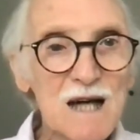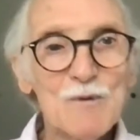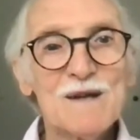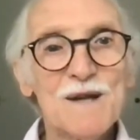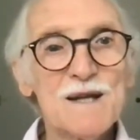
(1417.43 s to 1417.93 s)

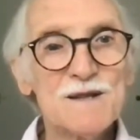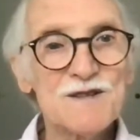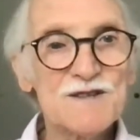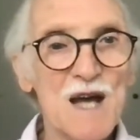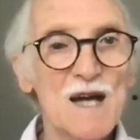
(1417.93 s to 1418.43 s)
And when they
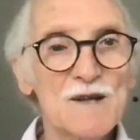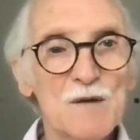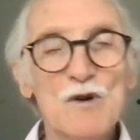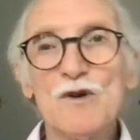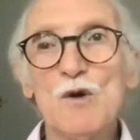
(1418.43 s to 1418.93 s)
decide
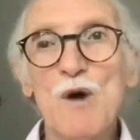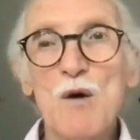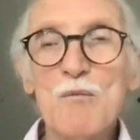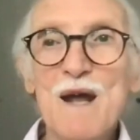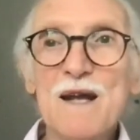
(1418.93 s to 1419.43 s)
they want to go
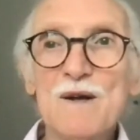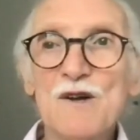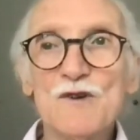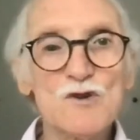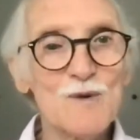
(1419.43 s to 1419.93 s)
out and make
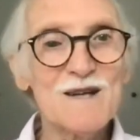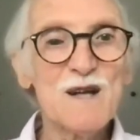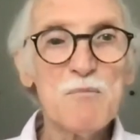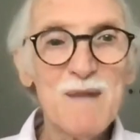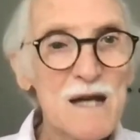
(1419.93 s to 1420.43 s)
another
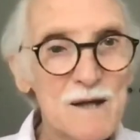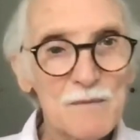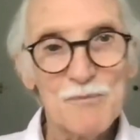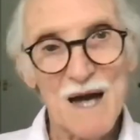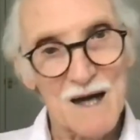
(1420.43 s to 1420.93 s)
£20
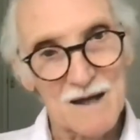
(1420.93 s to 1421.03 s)
million,